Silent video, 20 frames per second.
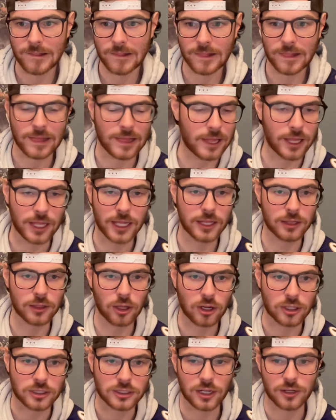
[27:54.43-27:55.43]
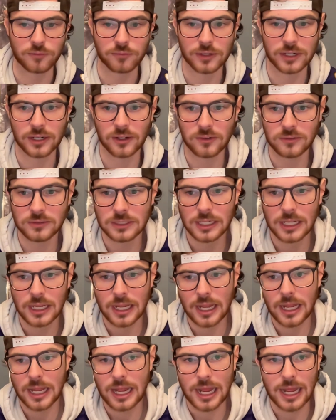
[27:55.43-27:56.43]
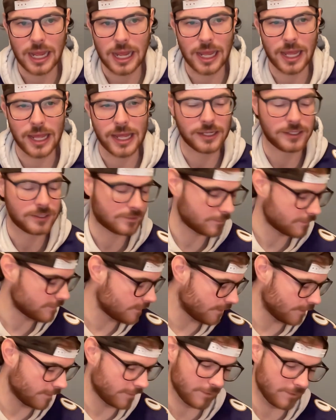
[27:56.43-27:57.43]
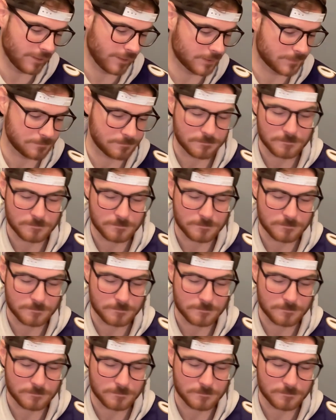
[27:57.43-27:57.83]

He looked unreal. And it